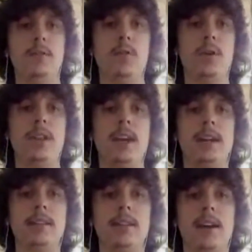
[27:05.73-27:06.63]
For
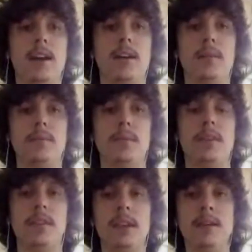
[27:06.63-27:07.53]
that
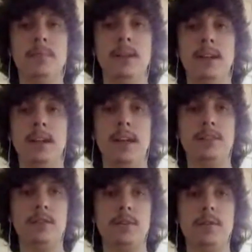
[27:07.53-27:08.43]
theme,
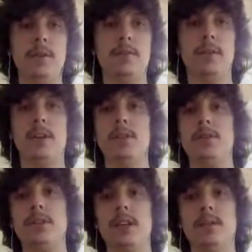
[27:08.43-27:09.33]
it's going to be
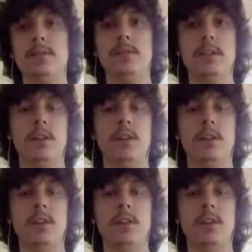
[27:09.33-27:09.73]
forgiving yourself.